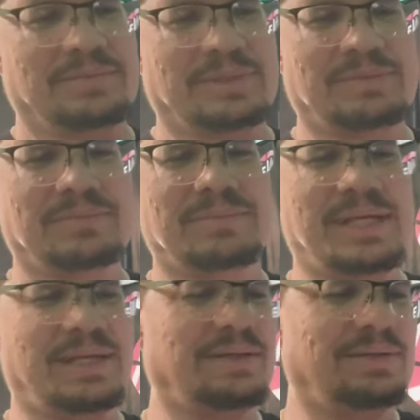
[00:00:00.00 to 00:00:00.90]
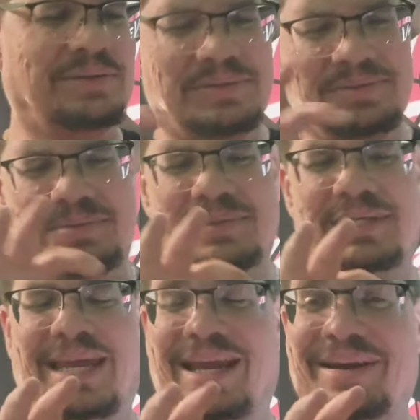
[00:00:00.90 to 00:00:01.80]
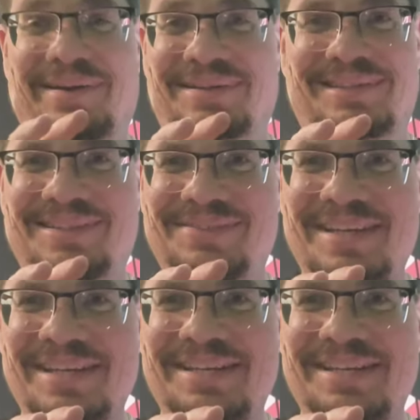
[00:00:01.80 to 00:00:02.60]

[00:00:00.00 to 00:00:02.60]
But, man, who cares? Man,